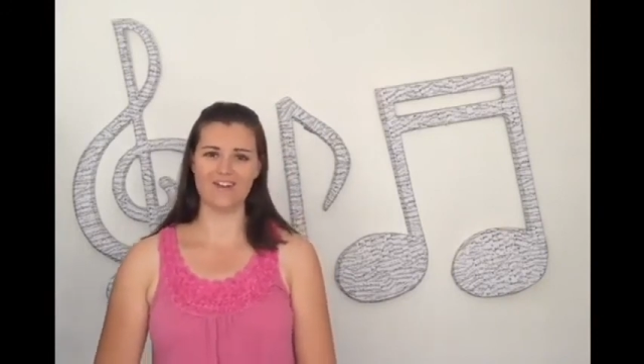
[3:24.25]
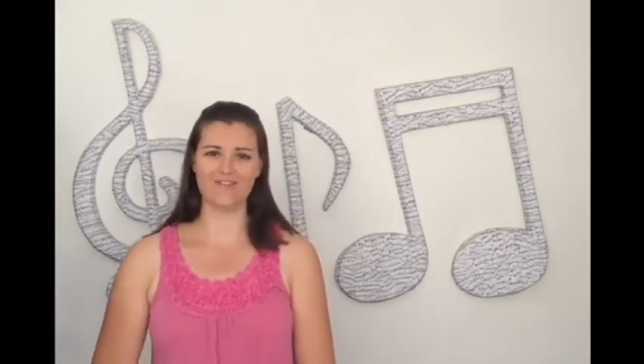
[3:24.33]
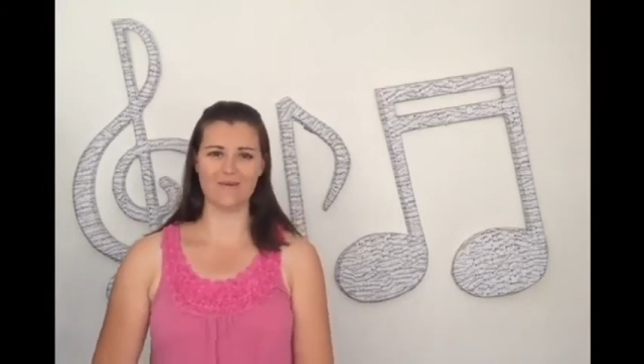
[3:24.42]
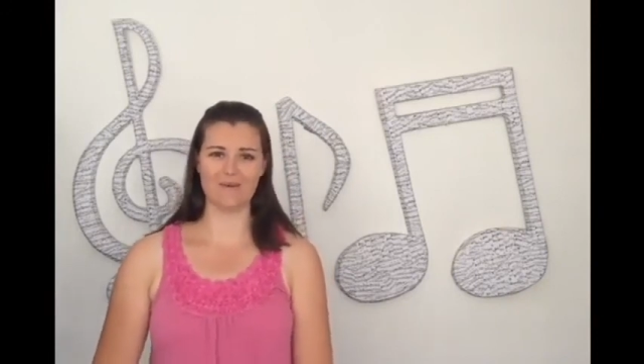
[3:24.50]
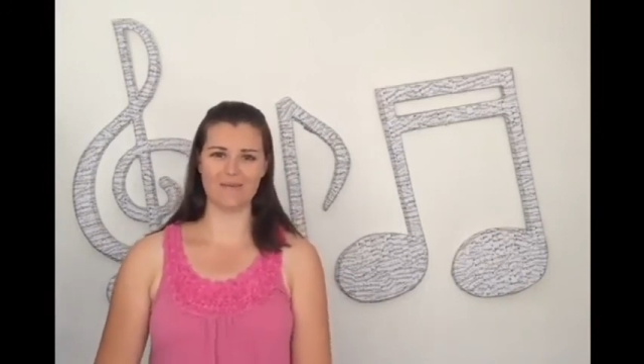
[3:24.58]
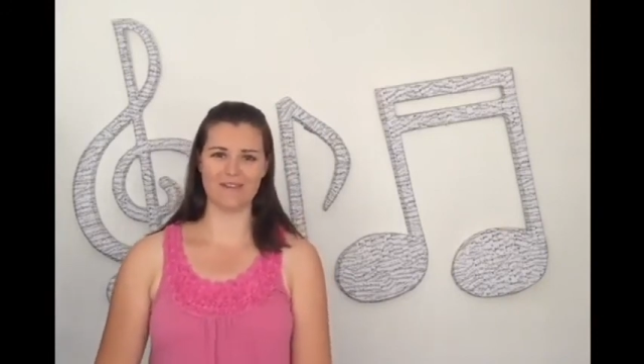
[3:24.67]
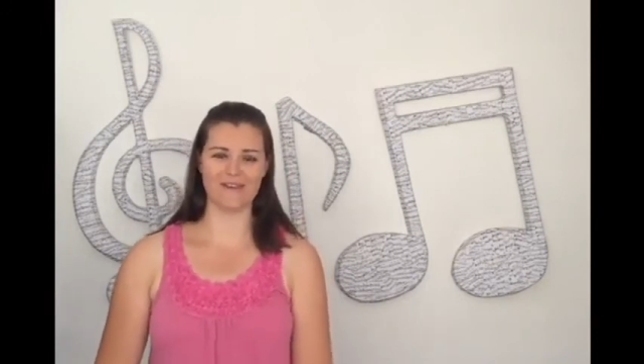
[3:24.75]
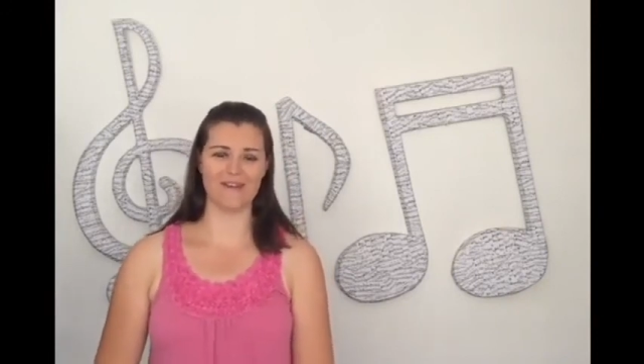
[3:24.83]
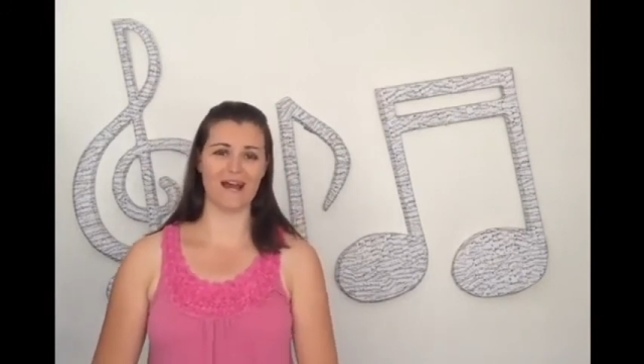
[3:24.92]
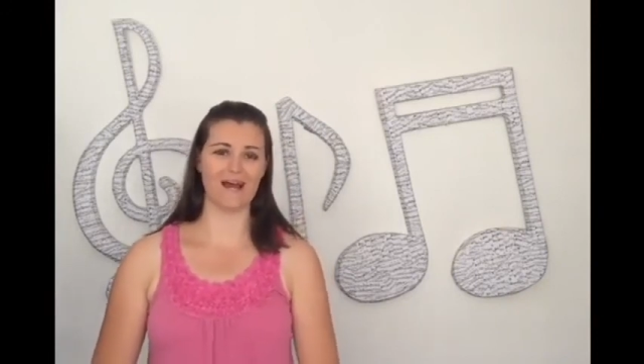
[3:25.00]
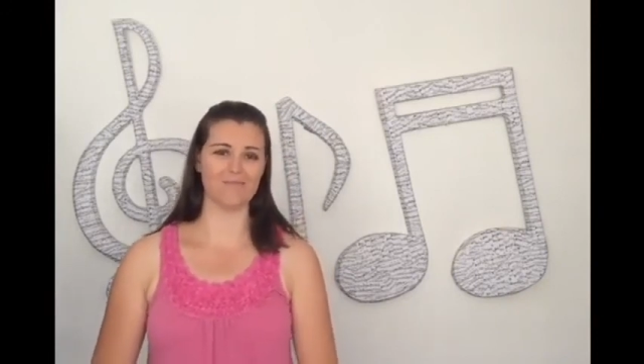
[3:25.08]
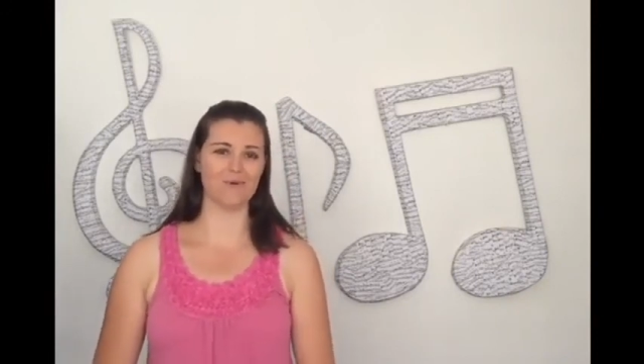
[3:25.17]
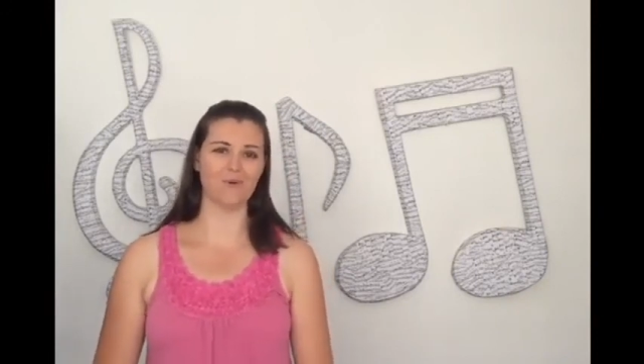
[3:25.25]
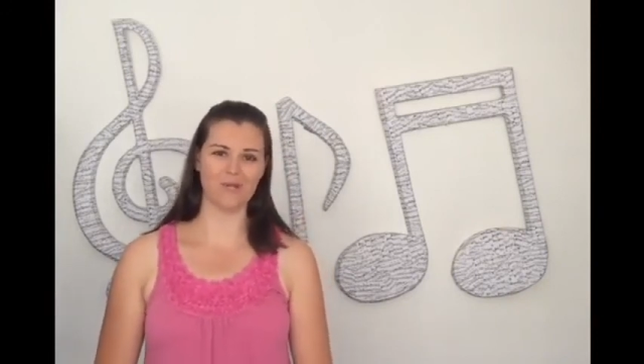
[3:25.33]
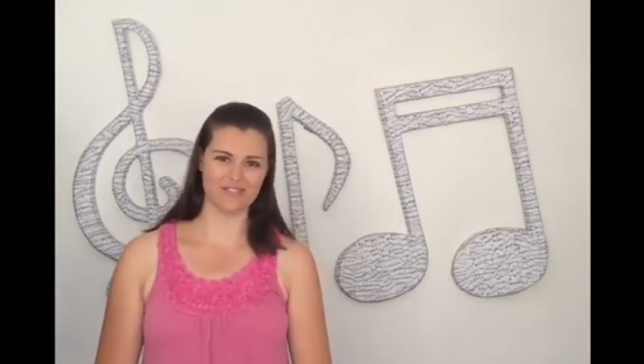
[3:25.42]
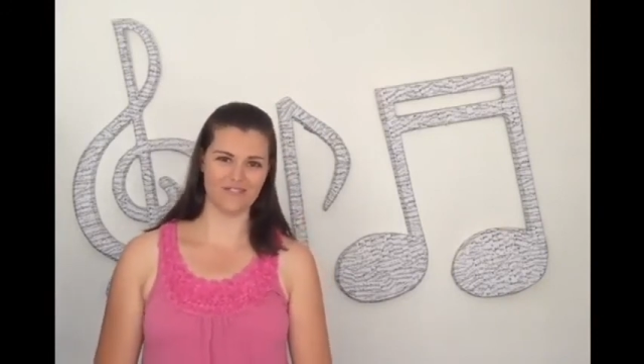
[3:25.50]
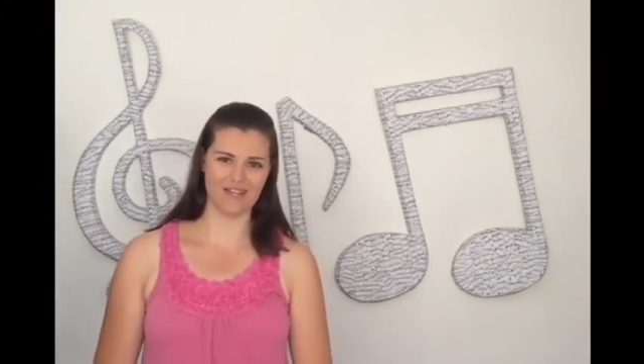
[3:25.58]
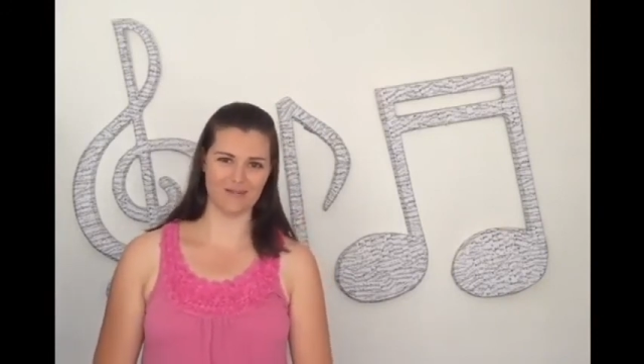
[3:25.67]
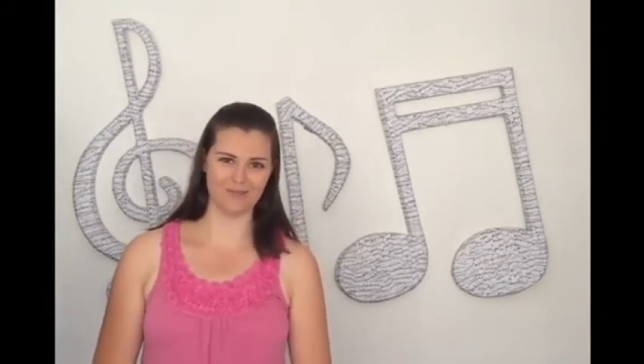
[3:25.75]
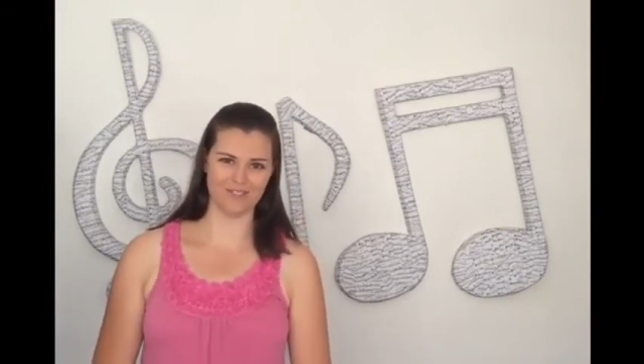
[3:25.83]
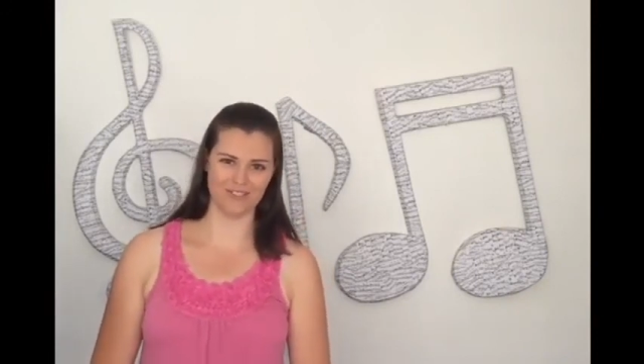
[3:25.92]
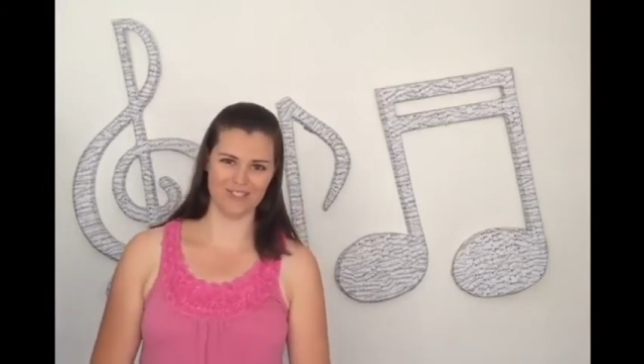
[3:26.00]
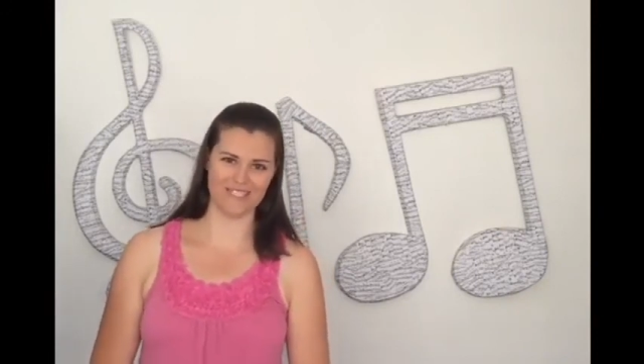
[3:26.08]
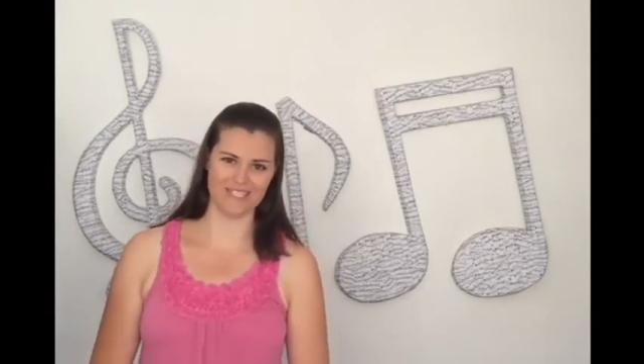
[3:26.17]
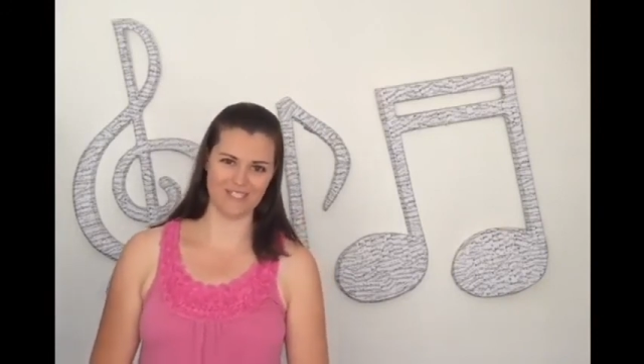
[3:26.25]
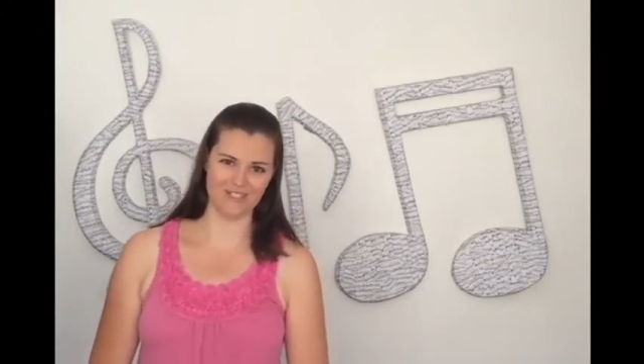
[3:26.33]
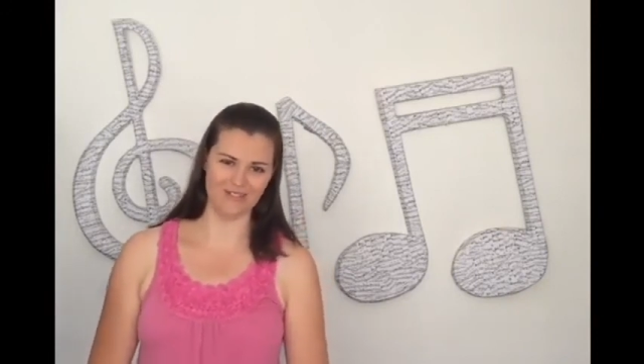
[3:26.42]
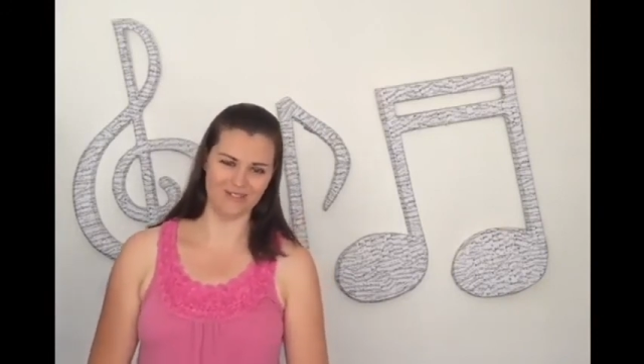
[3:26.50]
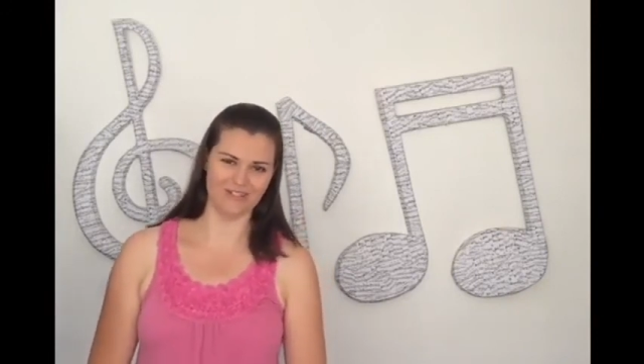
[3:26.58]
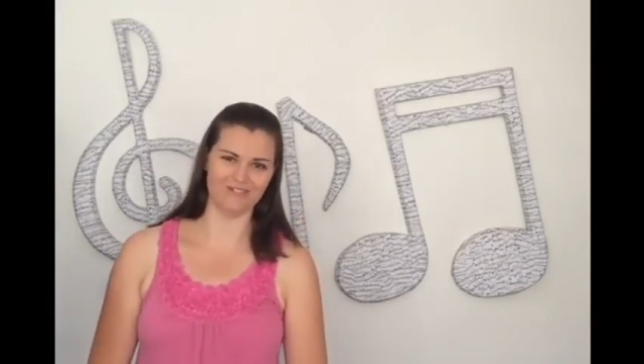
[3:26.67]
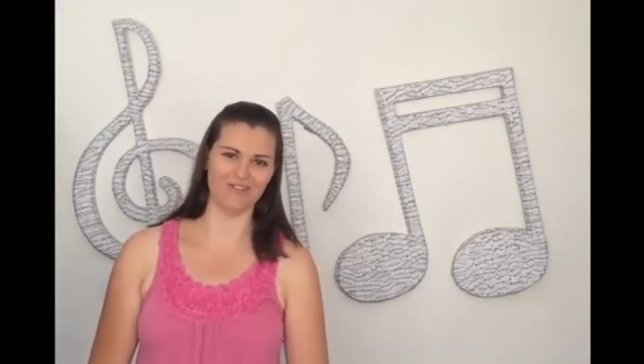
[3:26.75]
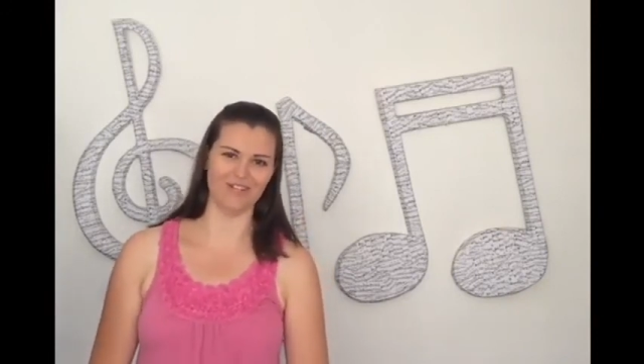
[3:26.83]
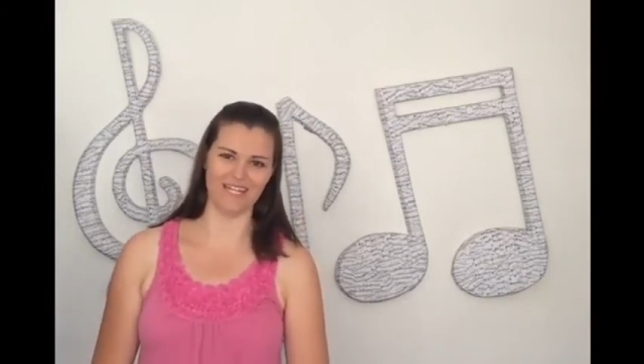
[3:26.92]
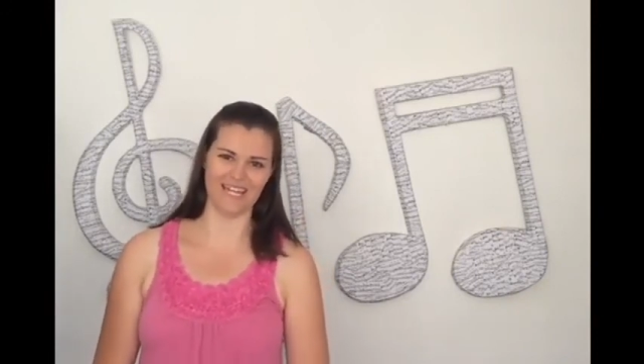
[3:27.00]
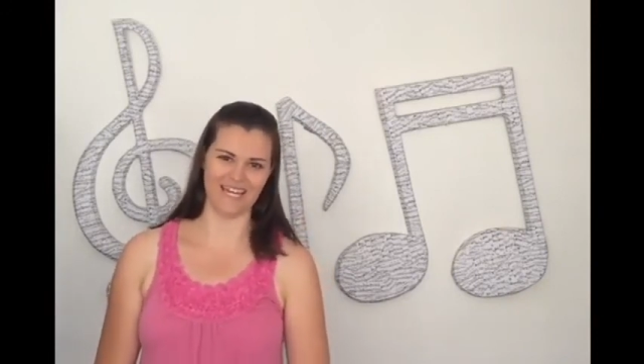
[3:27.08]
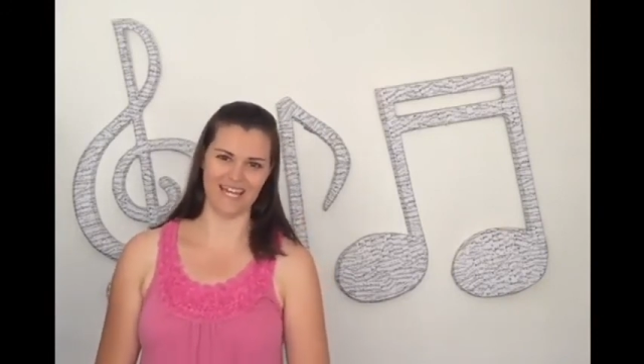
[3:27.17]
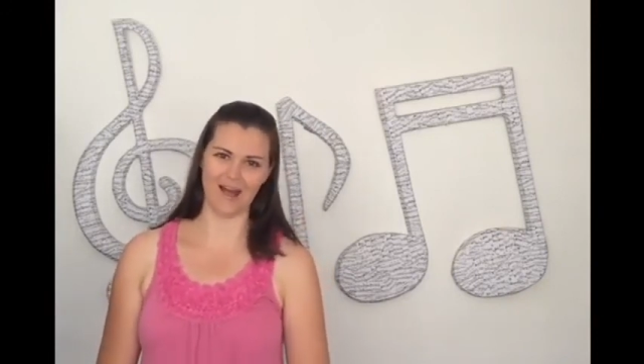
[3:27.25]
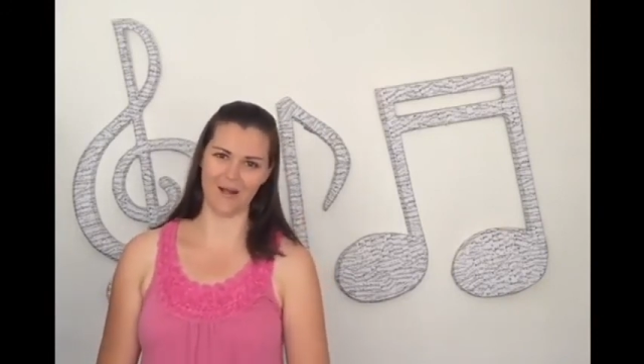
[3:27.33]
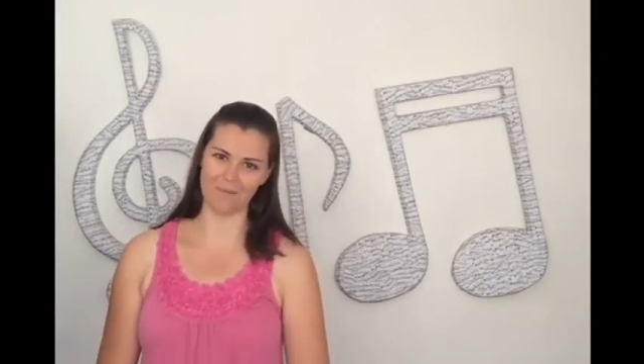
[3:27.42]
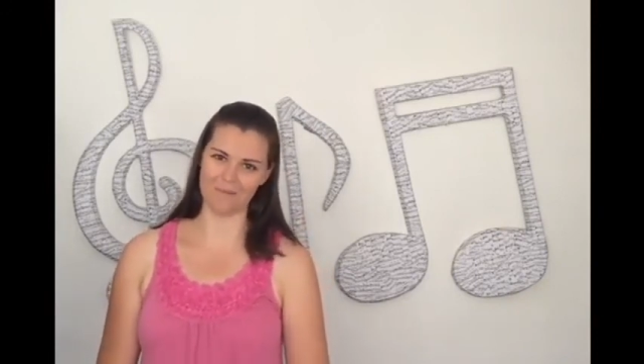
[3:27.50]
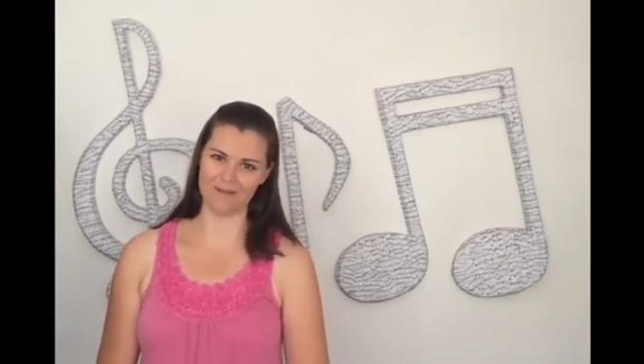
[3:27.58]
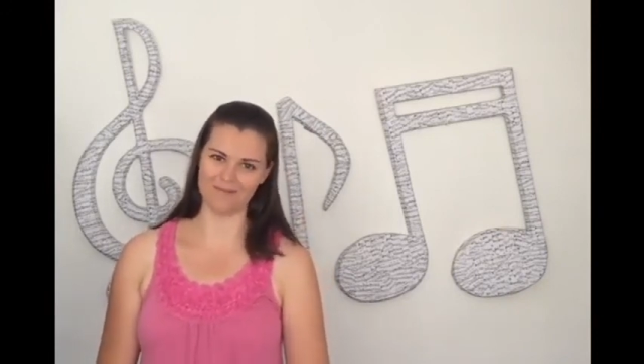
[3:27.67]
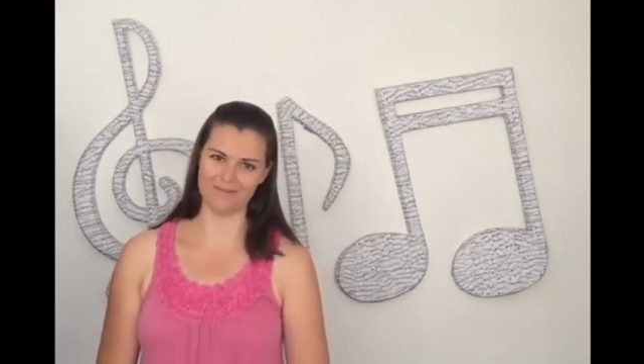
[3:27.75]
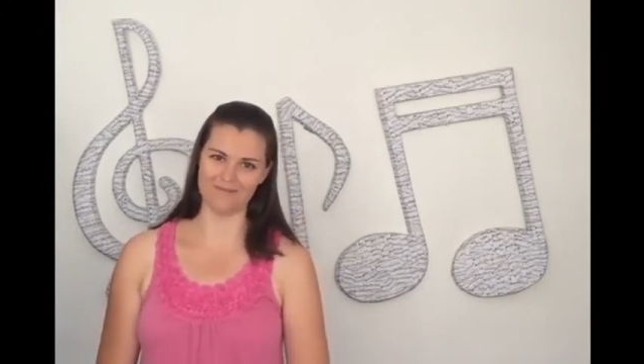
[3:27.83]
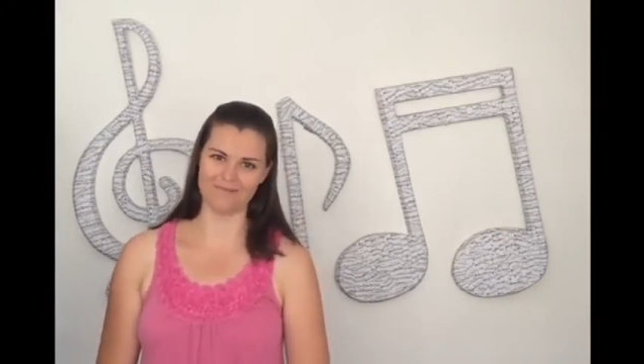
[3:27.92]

and remember that I'm always available to assist you if you need any help.